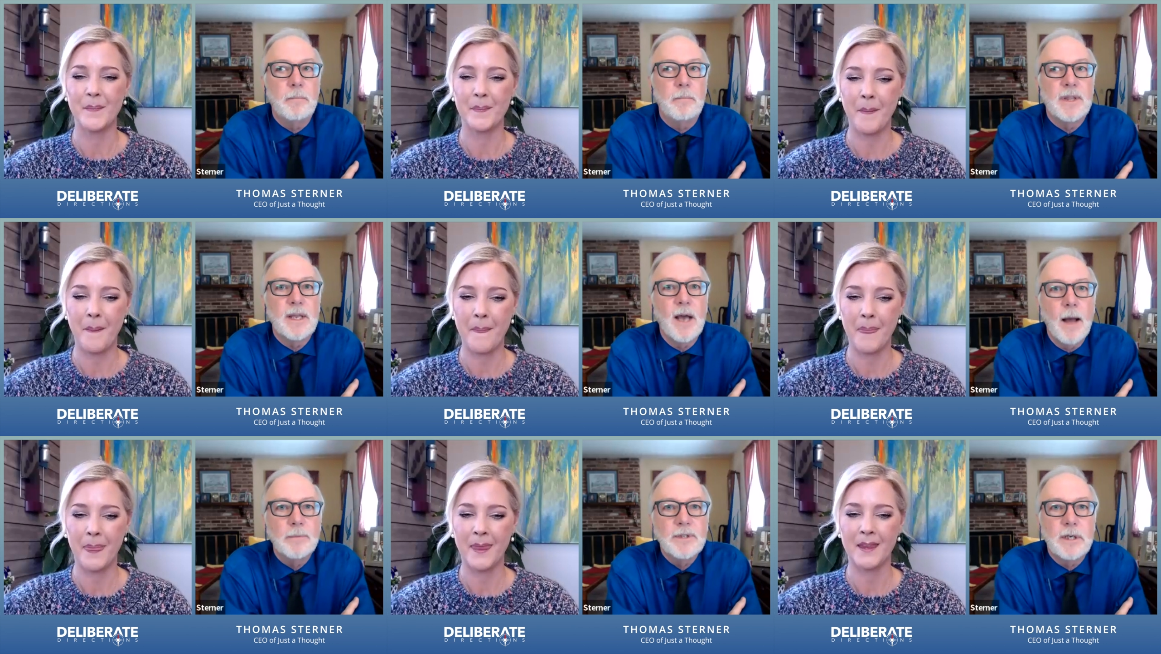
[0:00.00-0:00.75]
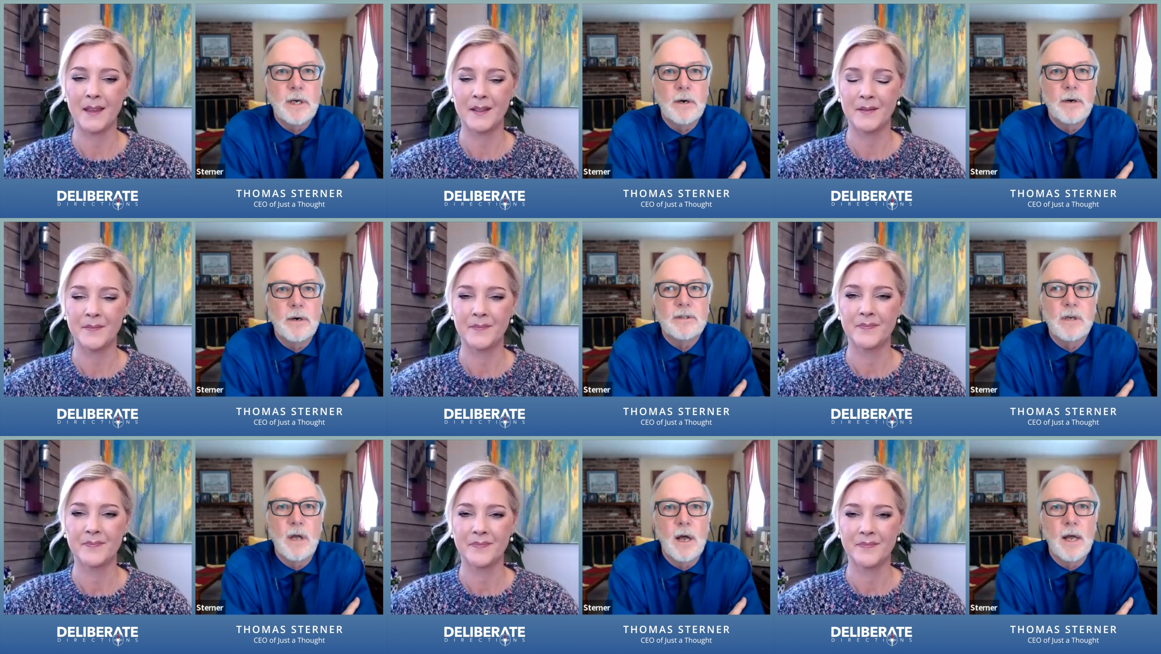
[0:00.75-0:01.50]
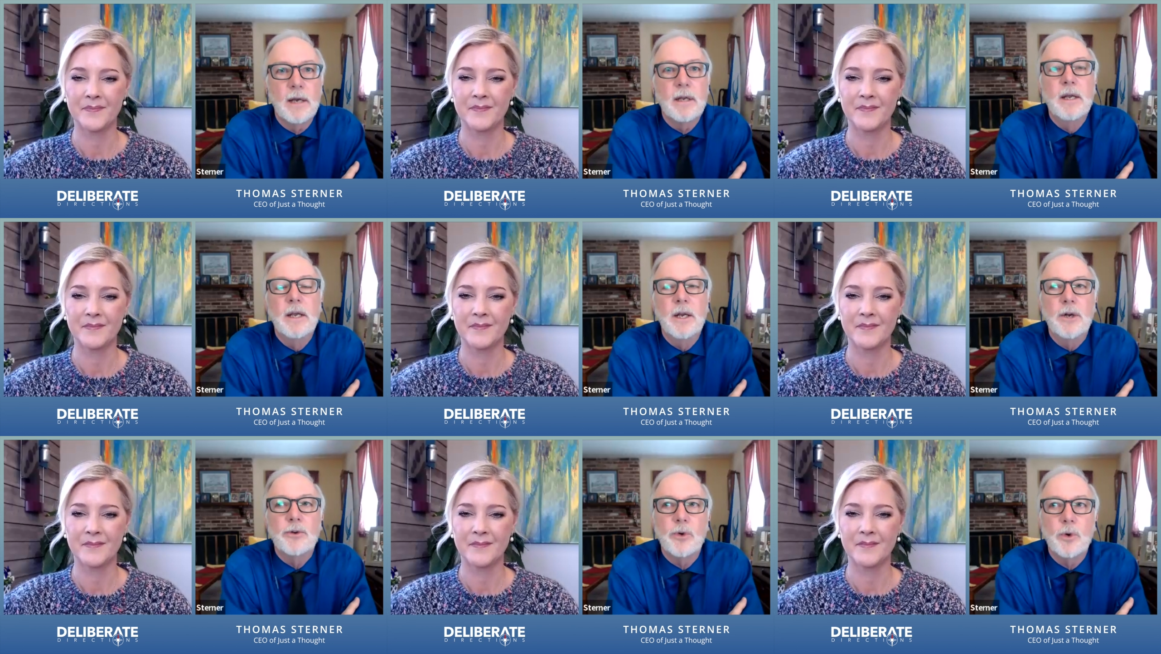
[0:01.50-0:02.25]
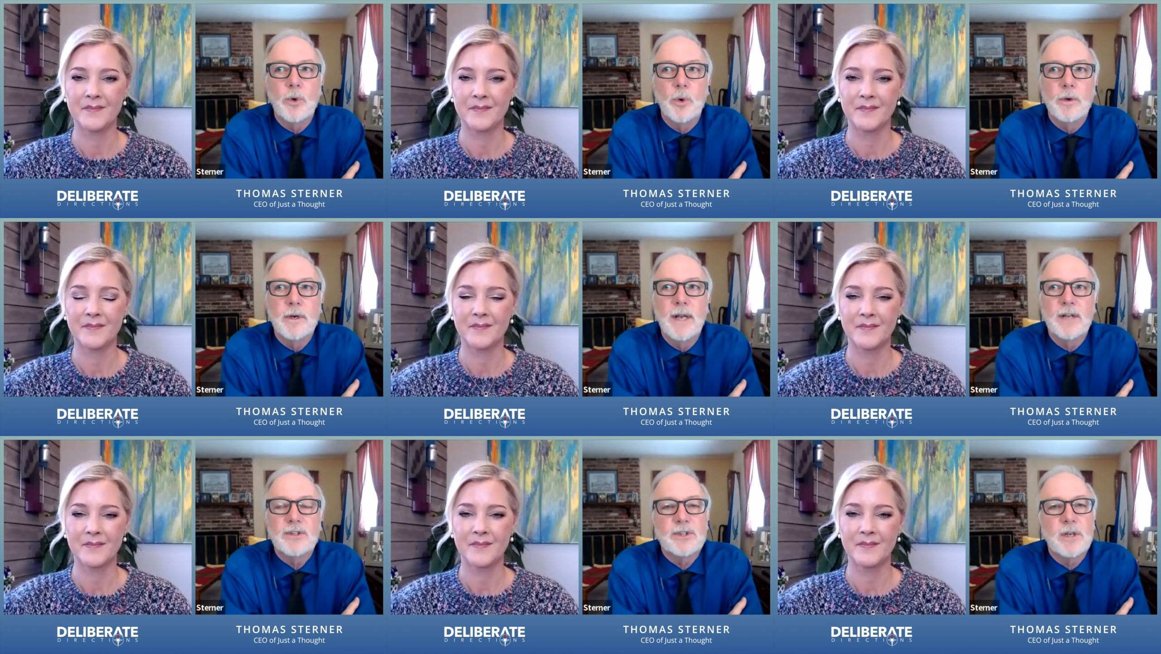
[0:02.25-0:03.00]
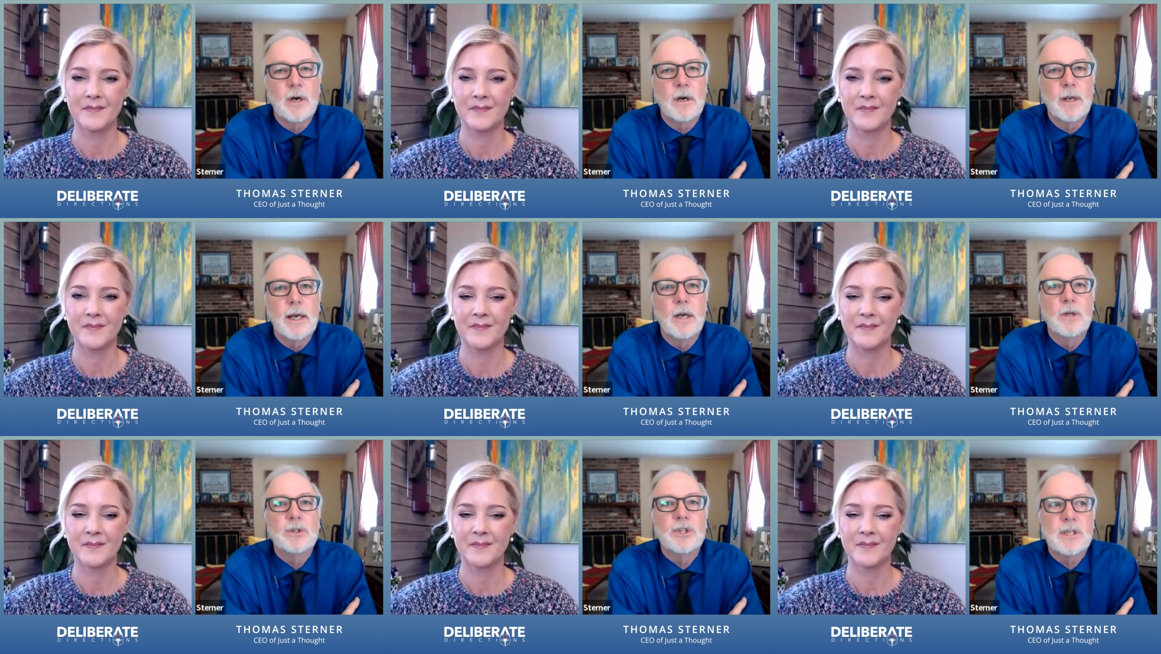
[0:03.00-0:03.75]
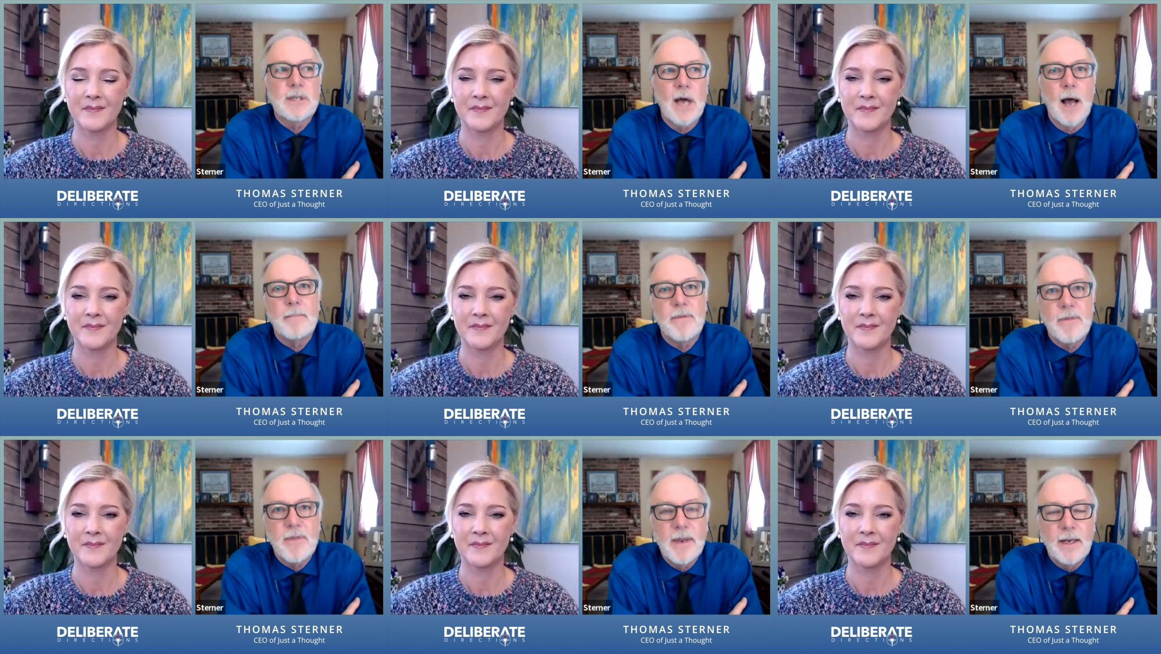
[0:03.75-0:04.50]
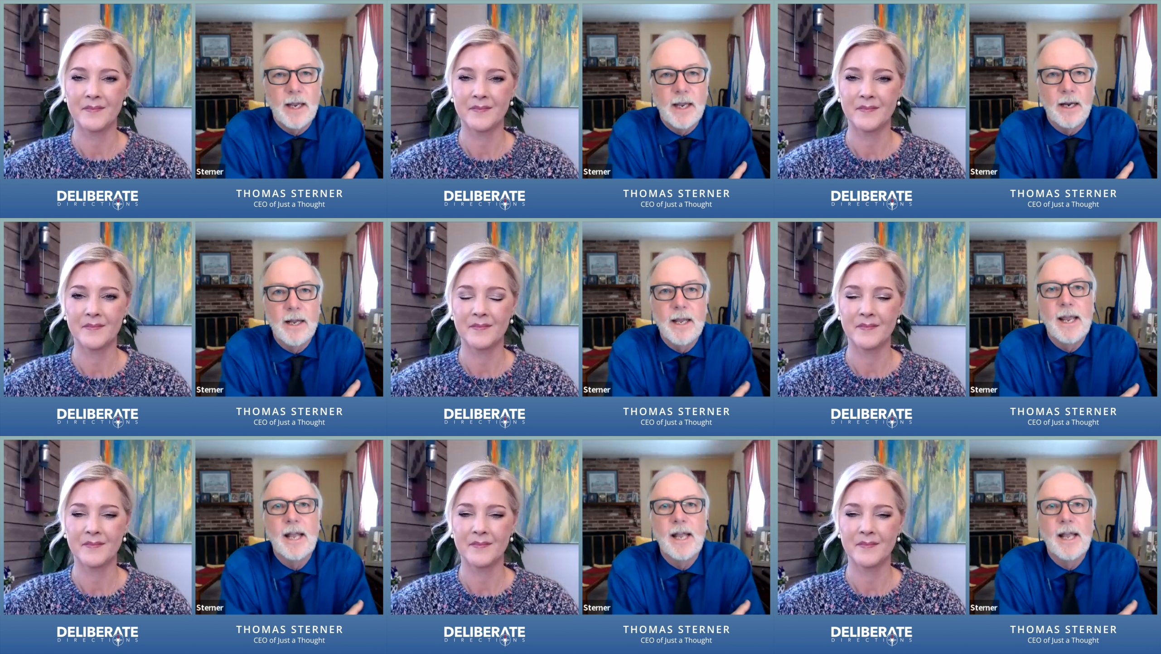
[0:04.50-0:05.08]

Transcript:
Speaker 1: but the object here is not to necessarily stop thinking.